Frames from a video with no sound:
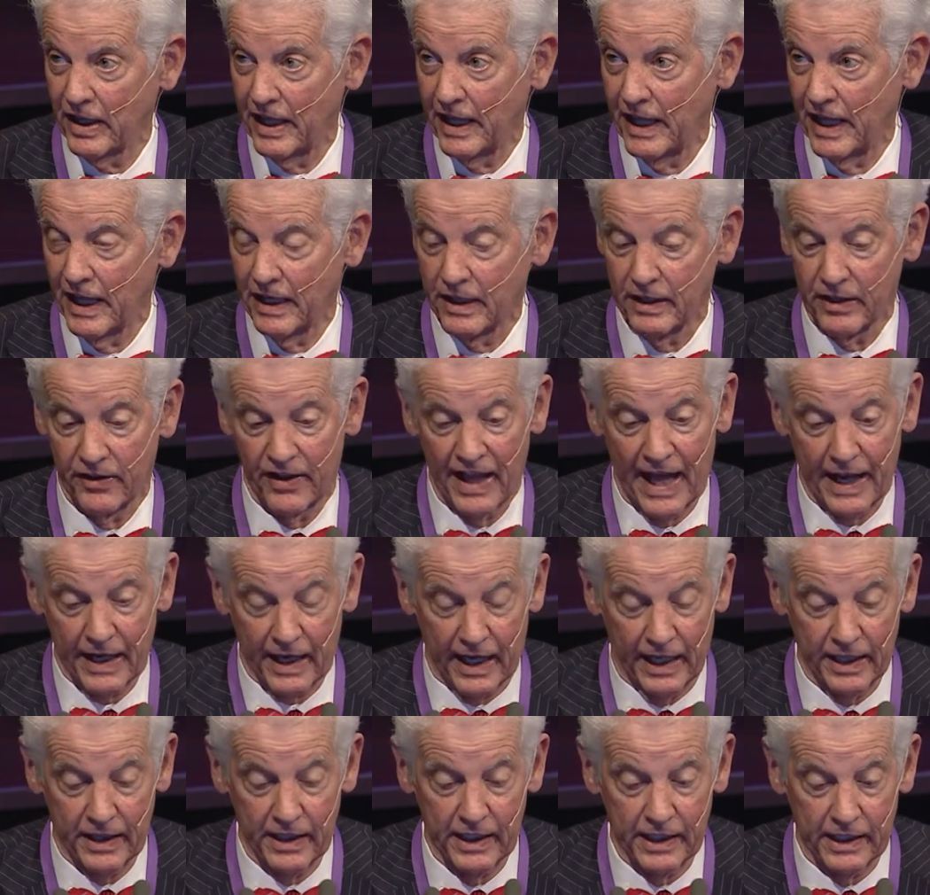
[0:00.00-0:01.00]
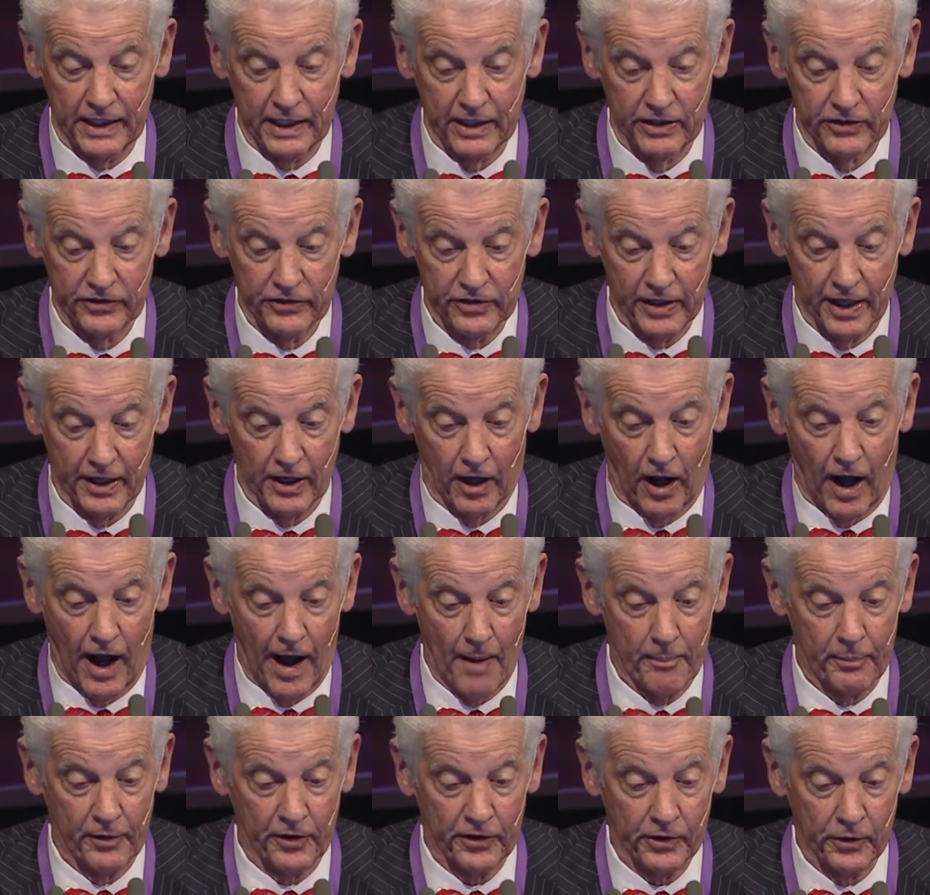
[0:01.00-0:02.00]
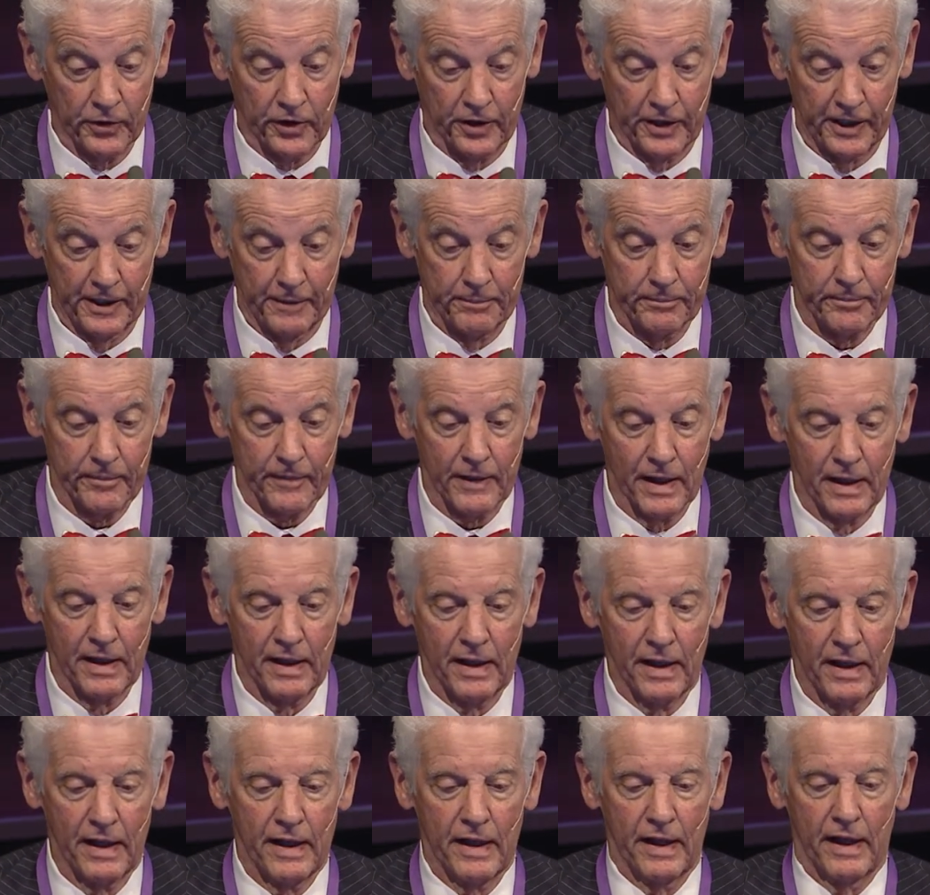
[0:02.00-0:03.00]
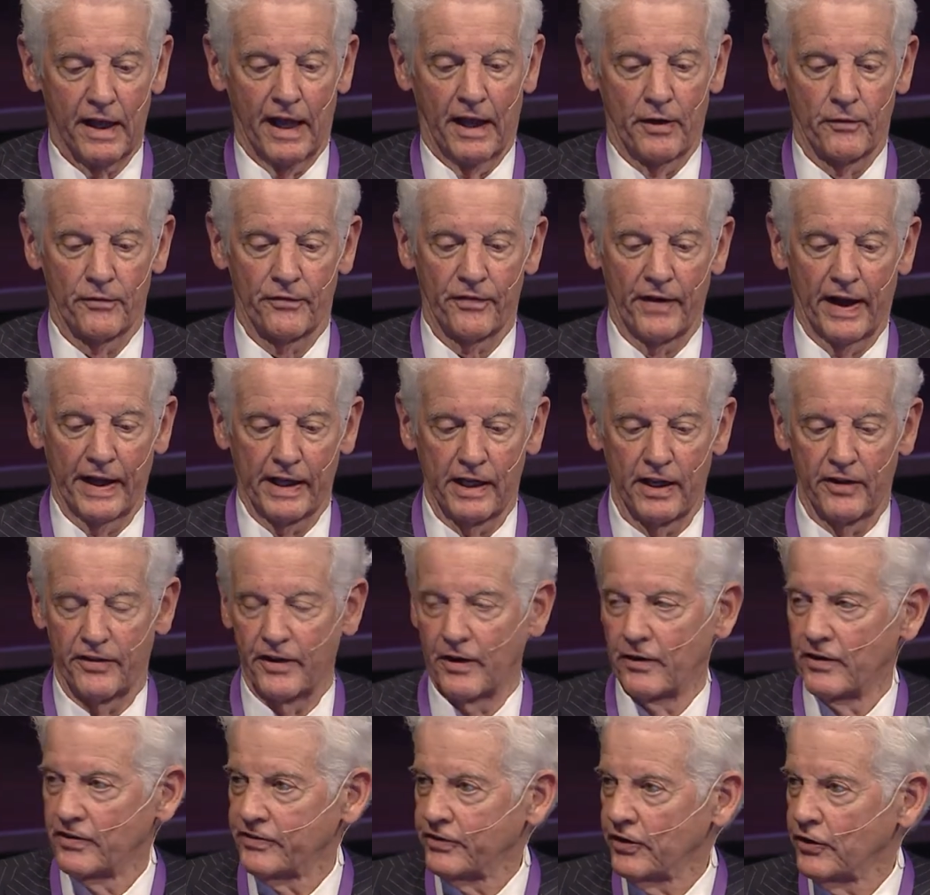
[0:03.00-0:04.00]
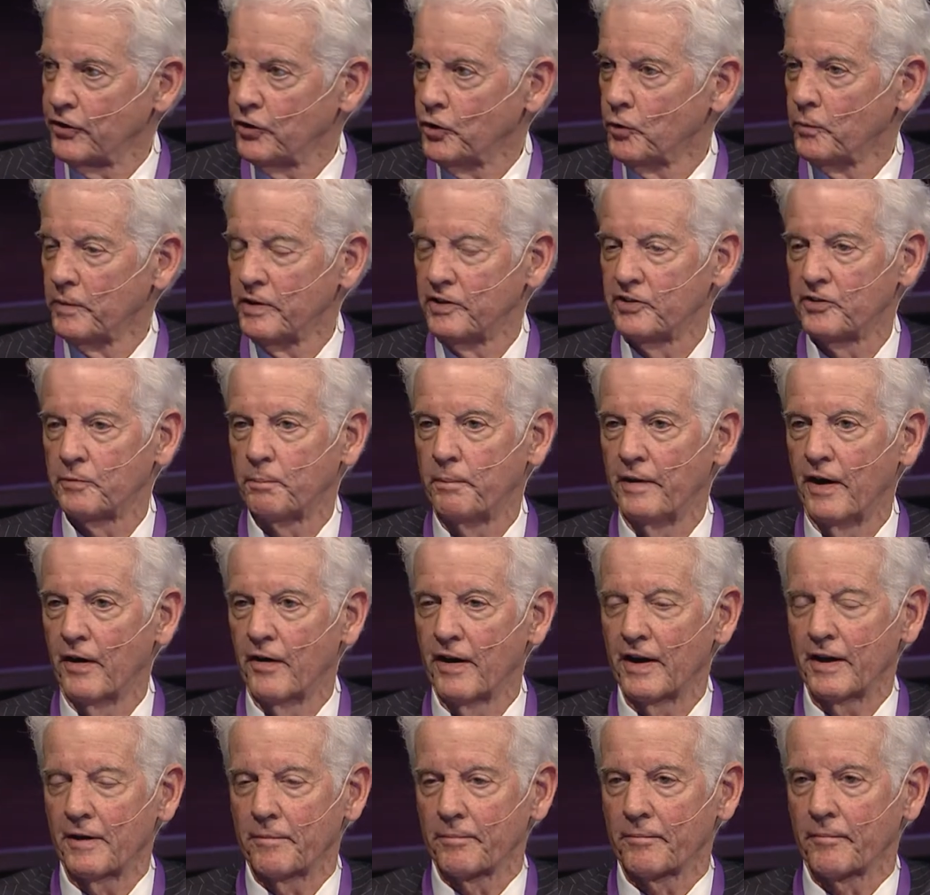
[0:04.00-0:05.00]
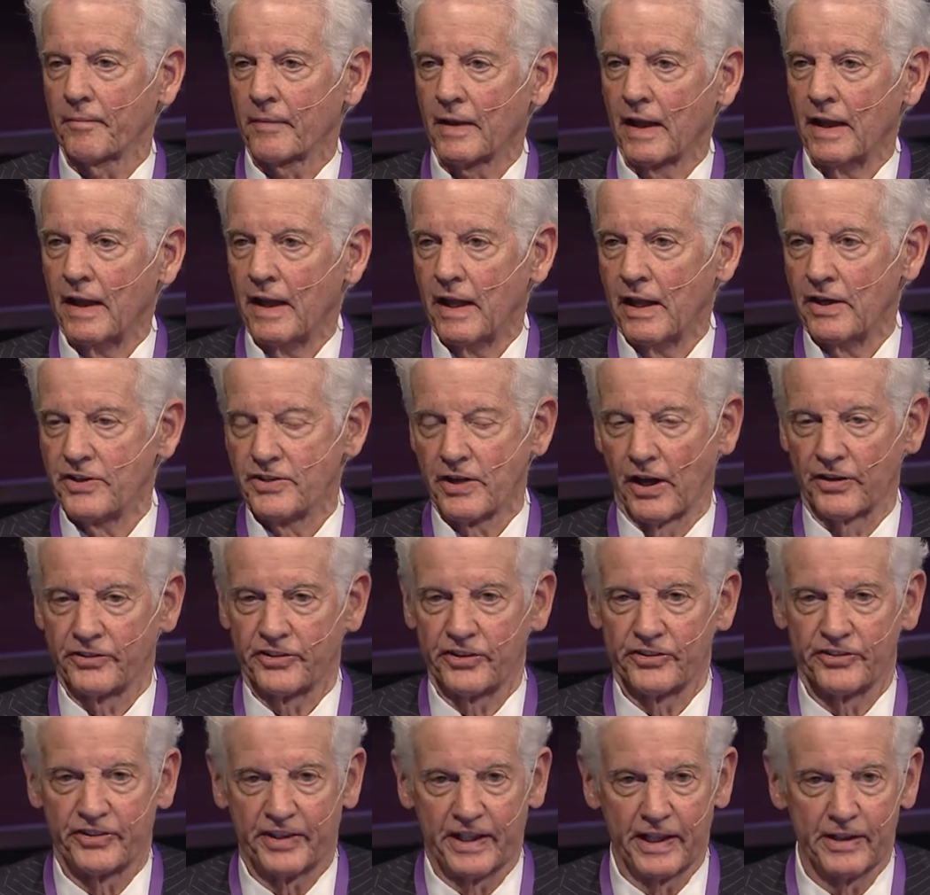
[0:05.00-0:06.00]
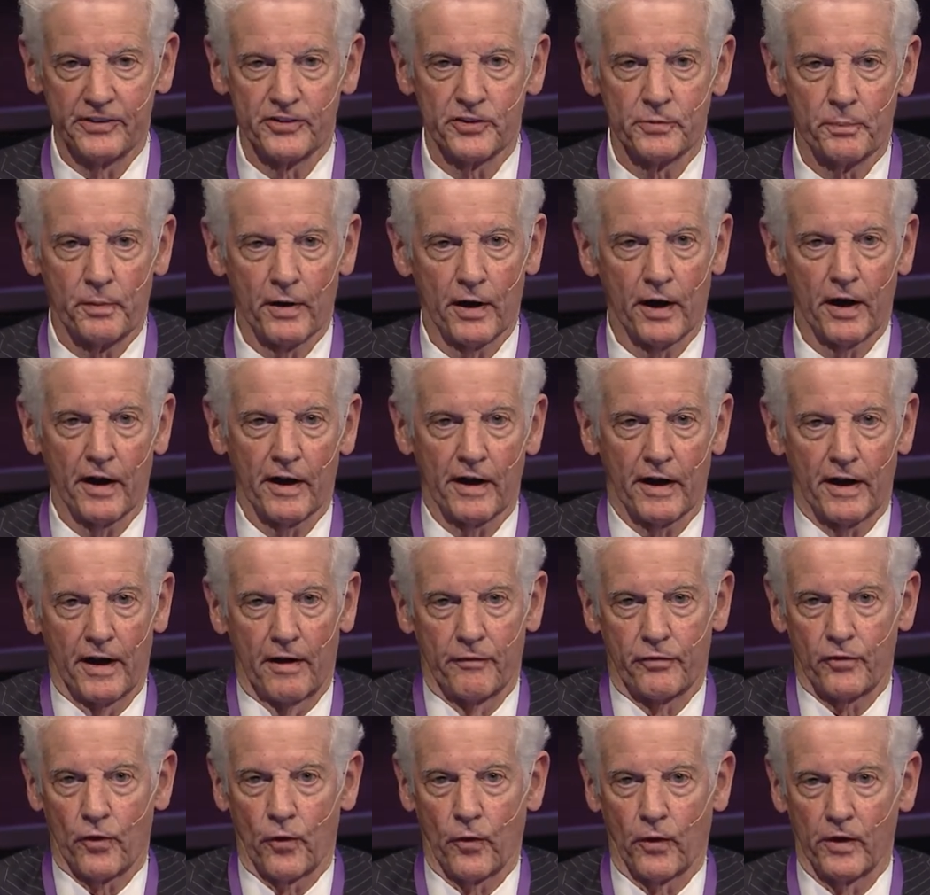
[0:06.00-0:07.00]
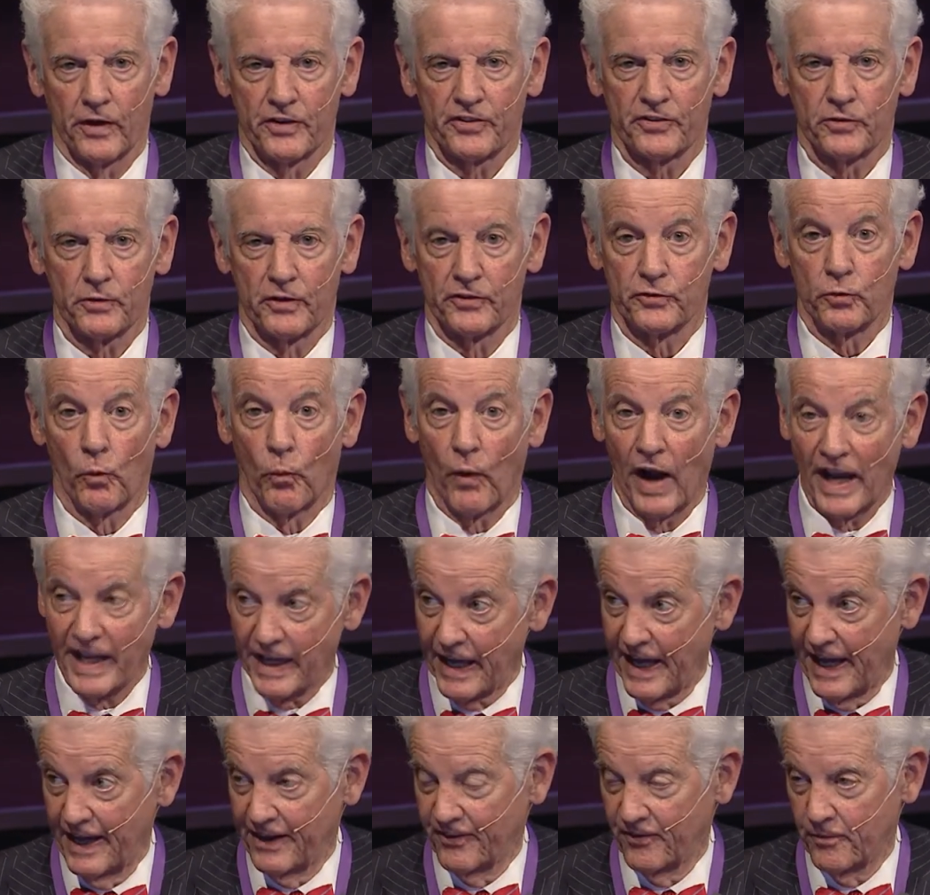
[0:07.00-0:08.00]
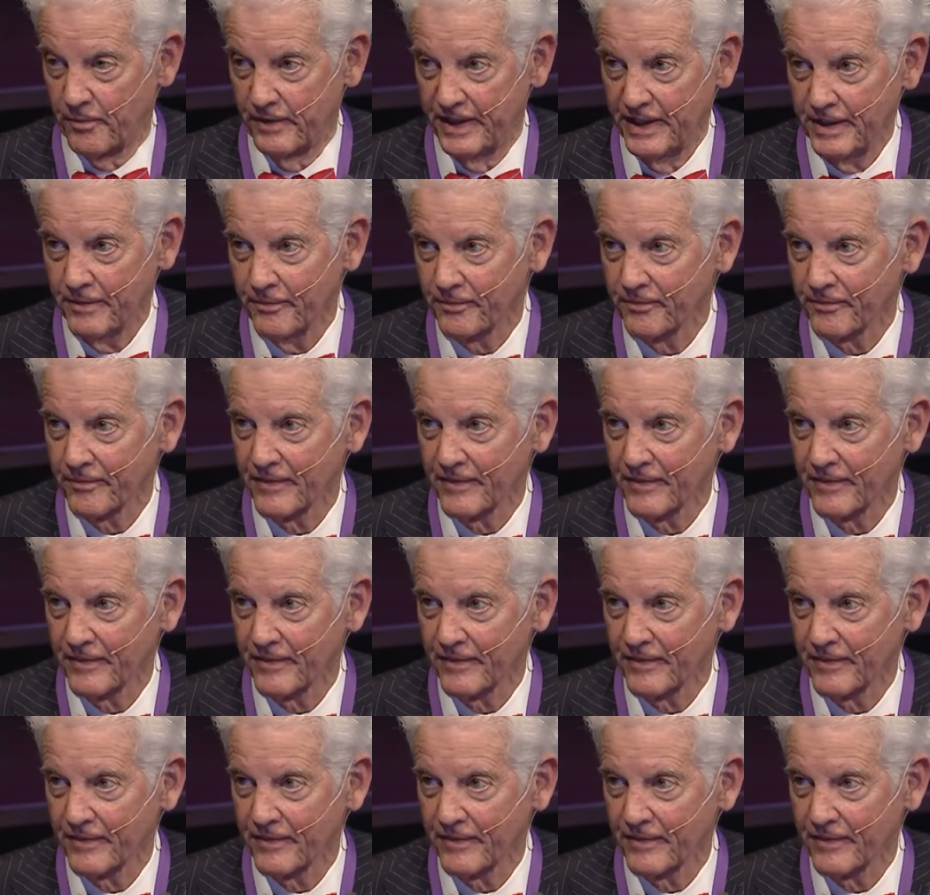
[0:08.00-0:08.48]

and that, I think, is an opportunity. And finally, there is the human spirit. Justice Ginsburg, of course, was way ahead of me